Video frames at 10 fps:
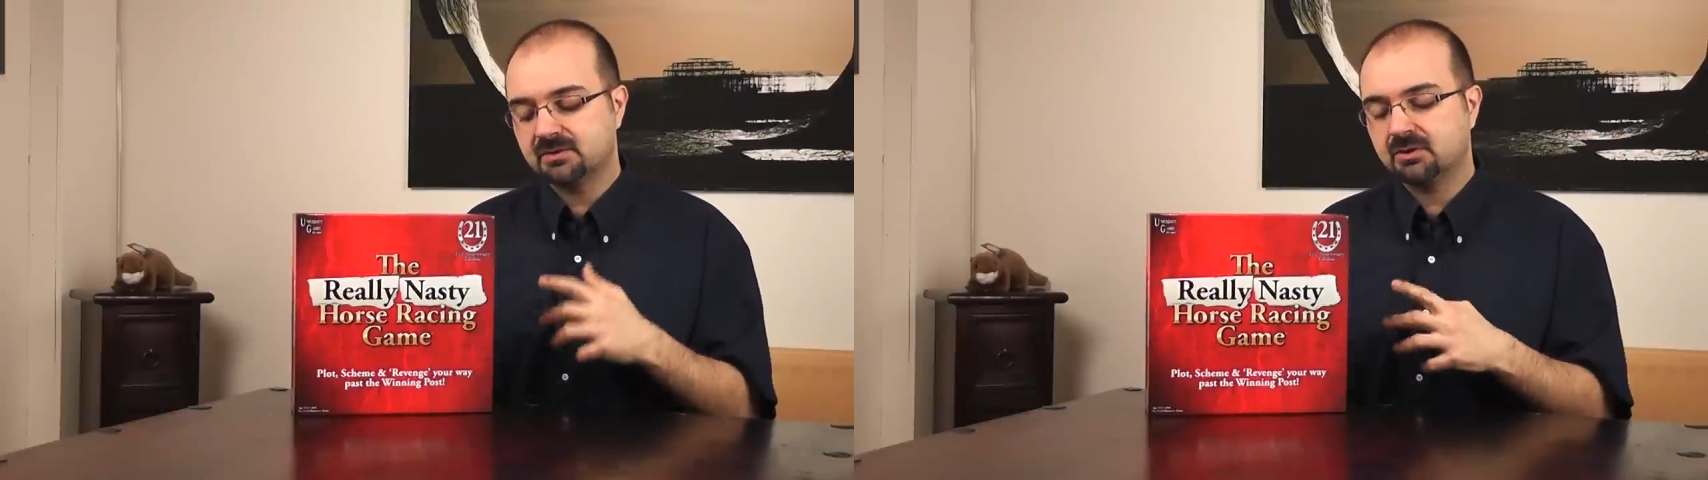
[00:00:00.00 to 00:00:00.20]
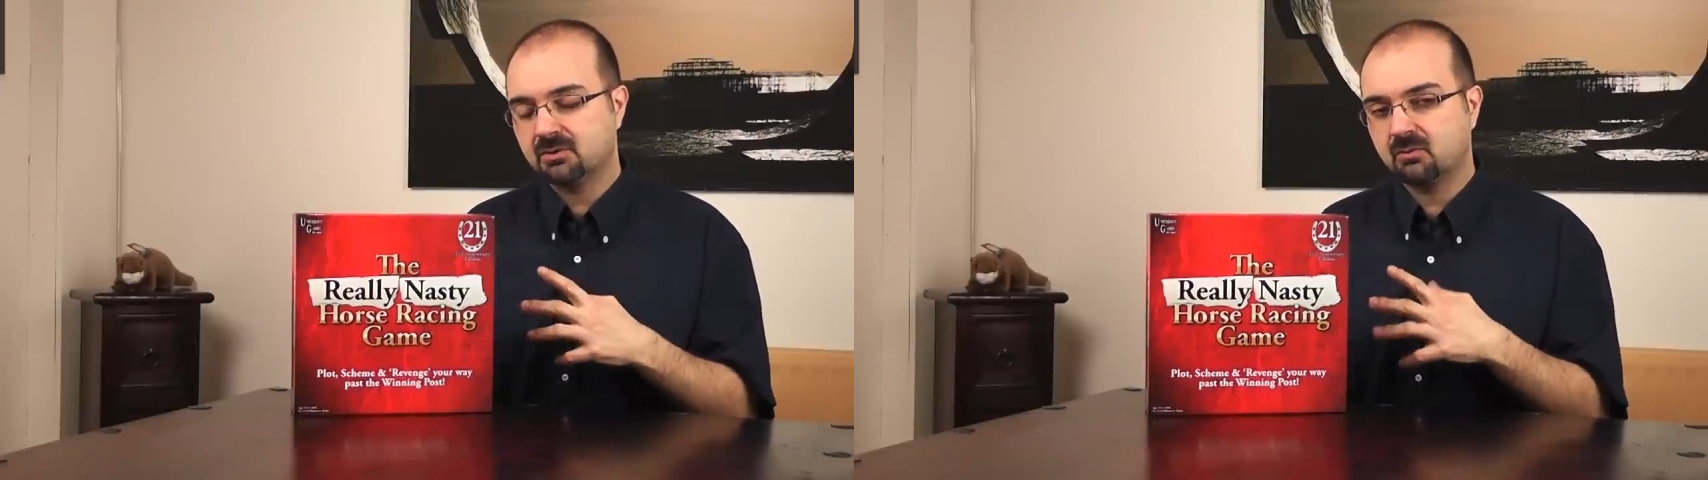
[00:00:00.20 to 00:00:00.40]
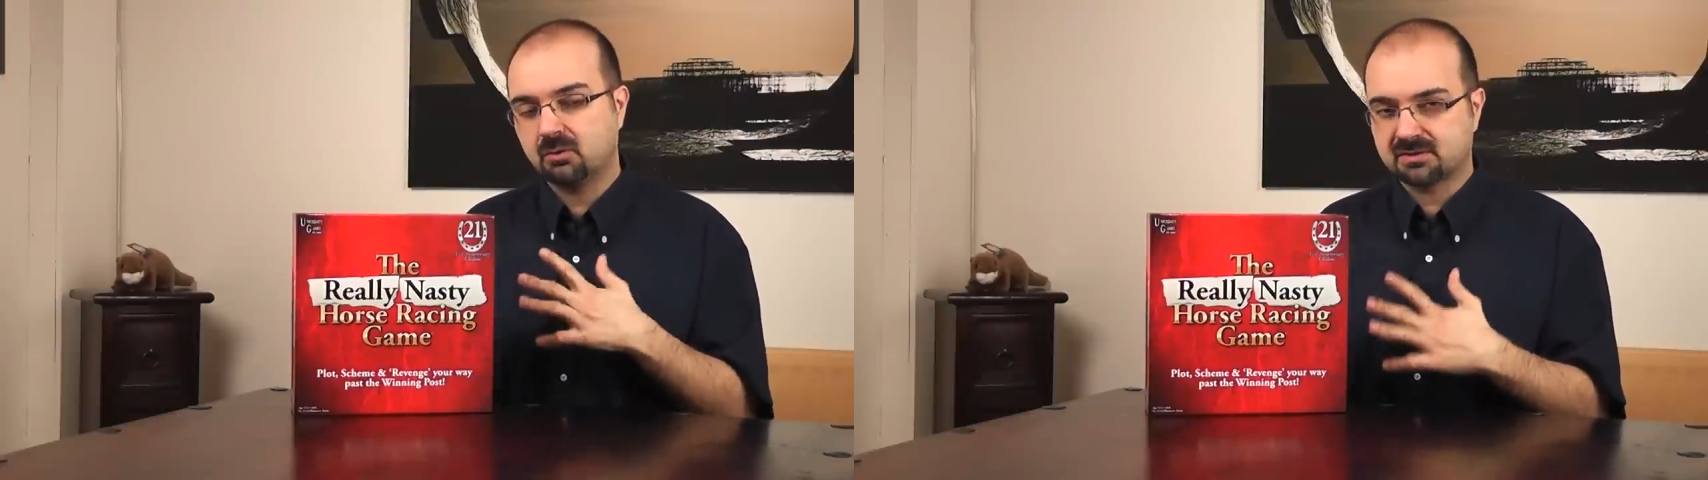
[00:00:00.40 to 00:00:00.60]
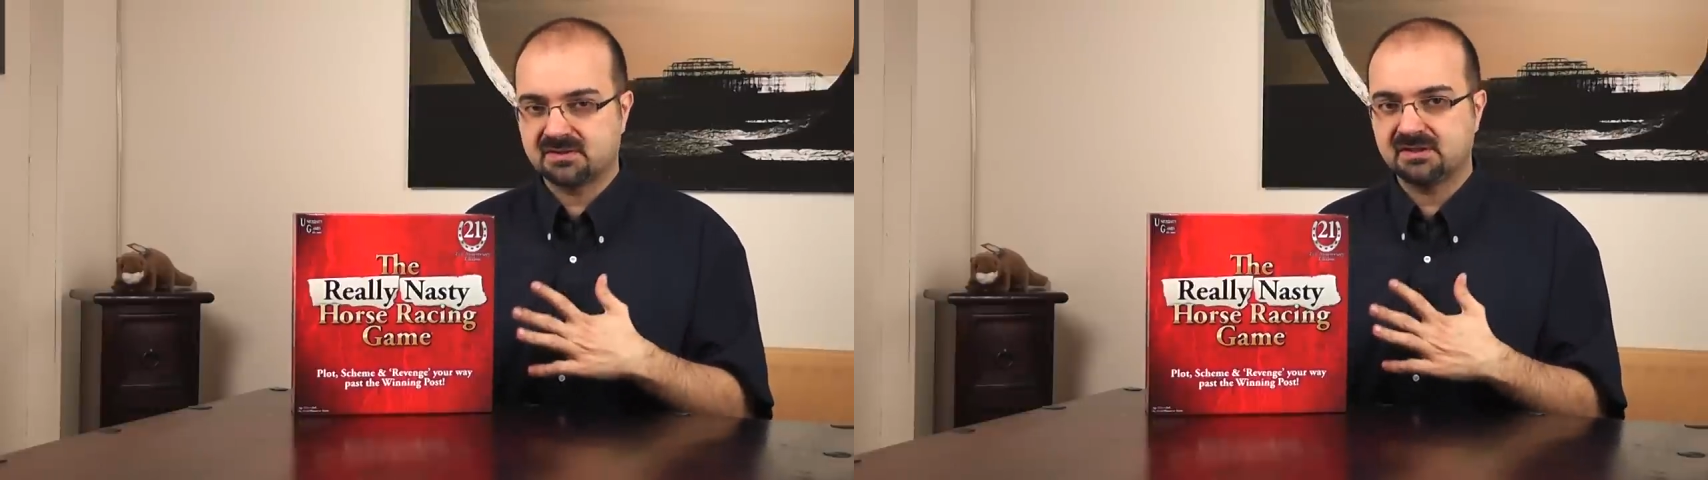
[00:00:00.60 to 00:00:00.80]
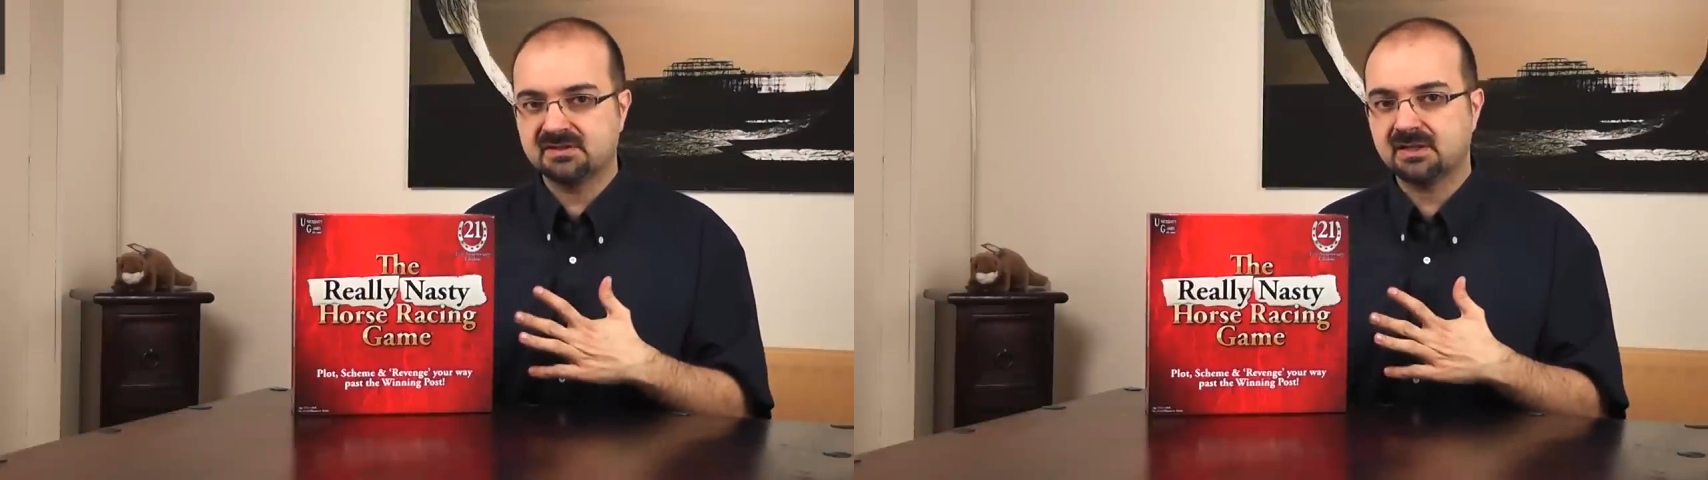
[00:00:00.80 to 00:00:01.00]
know
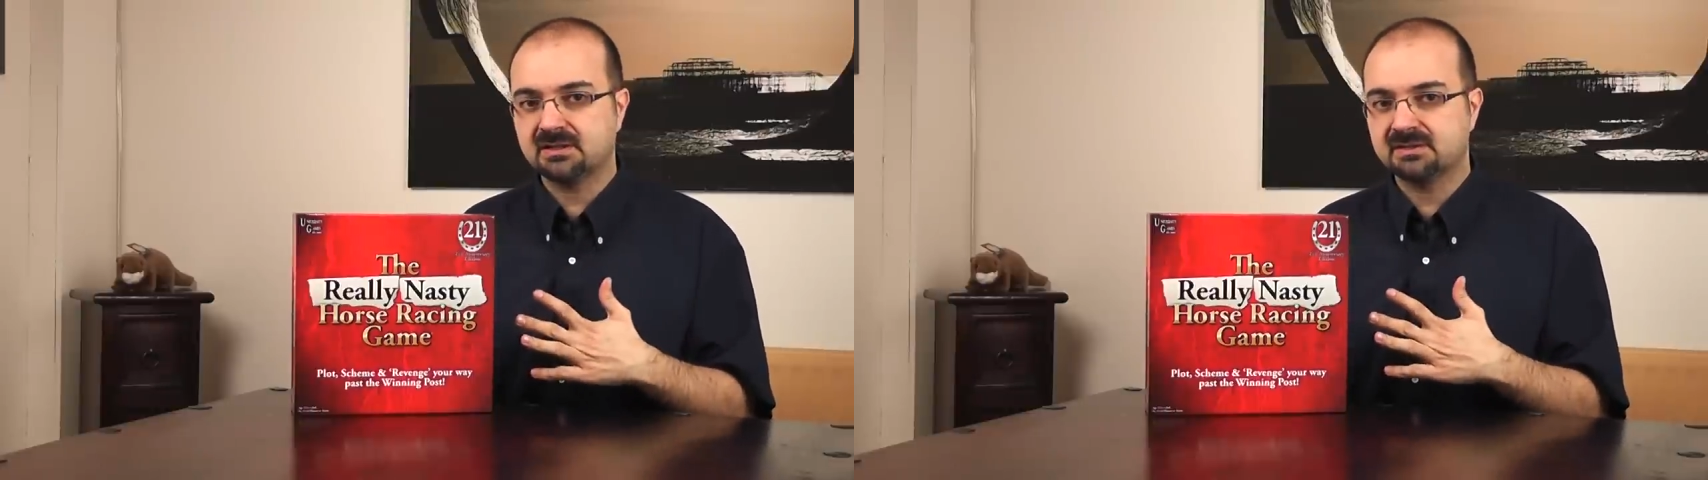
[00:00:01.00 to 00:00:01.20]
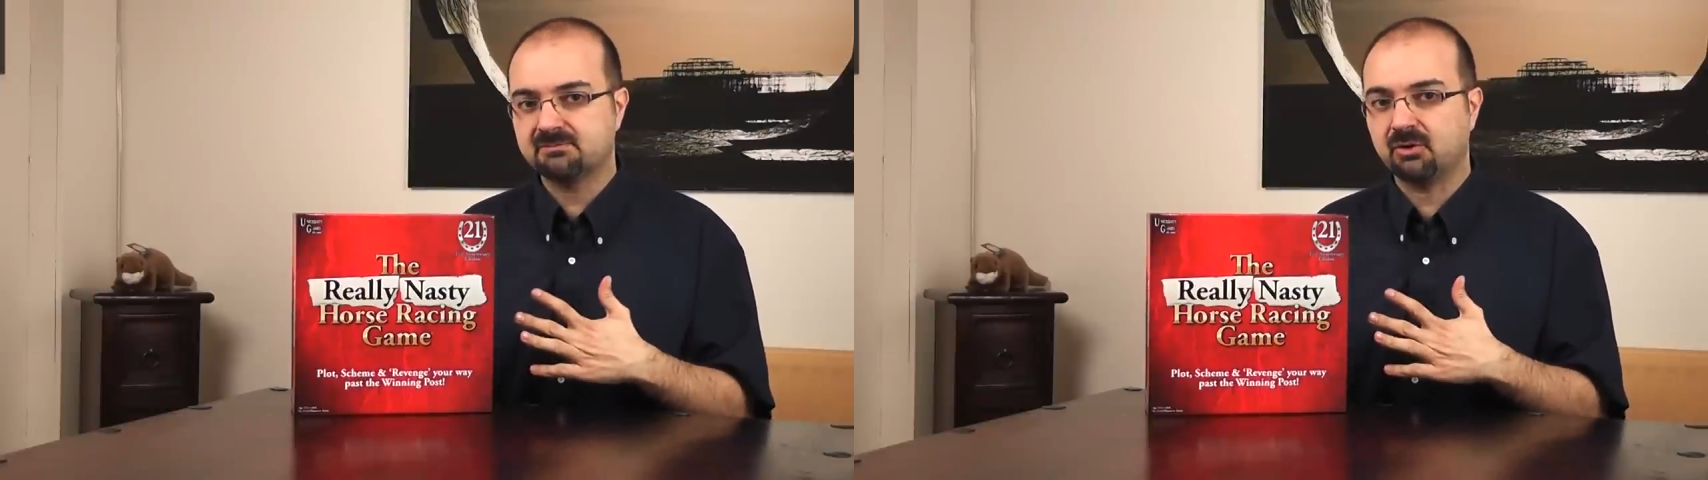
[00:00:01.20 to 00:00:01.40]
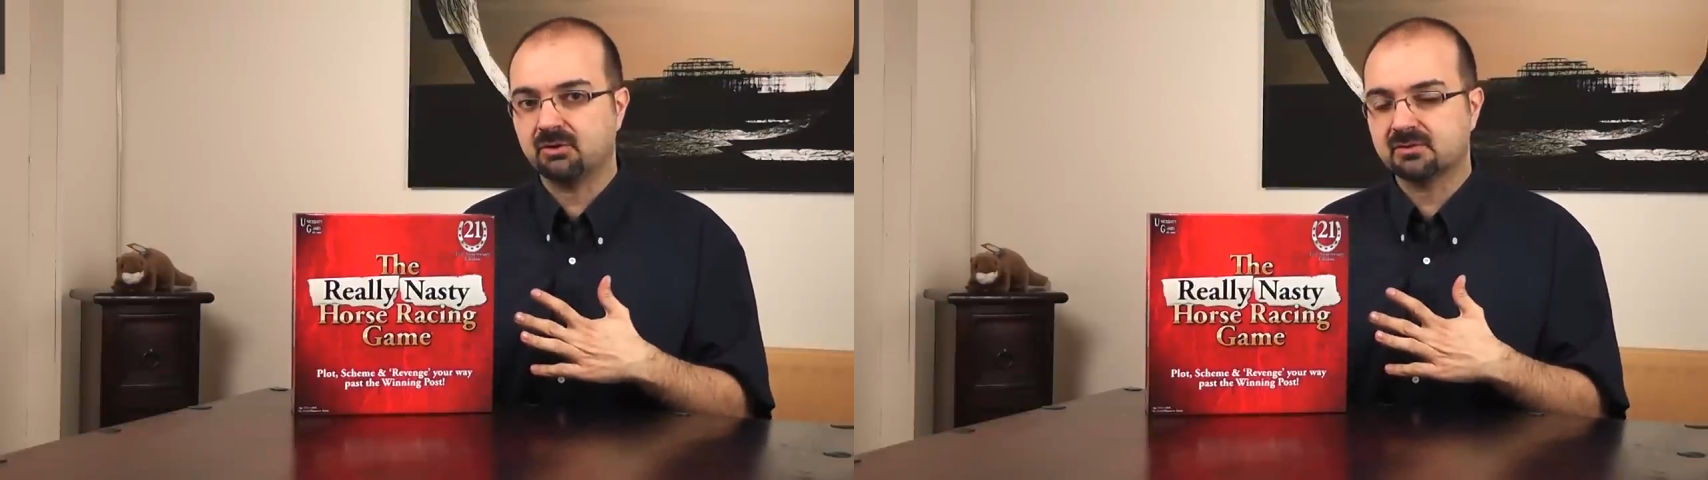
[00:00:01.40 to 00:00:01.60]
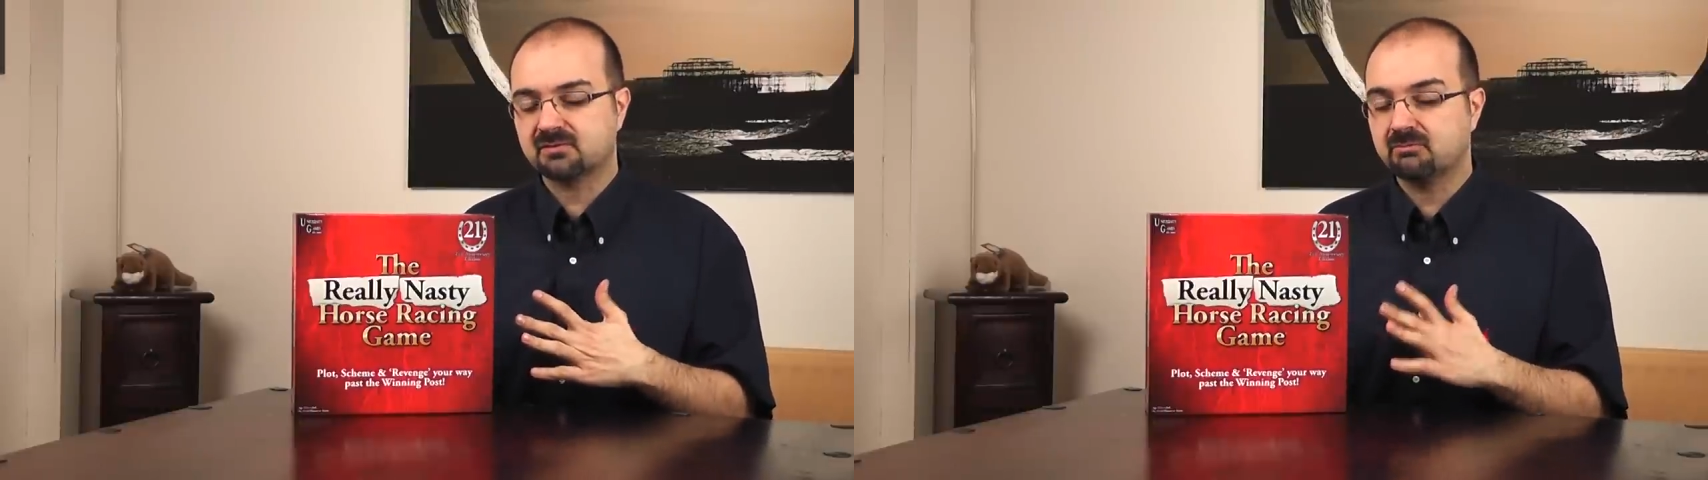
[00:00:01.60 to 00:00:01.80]
what's inside this box.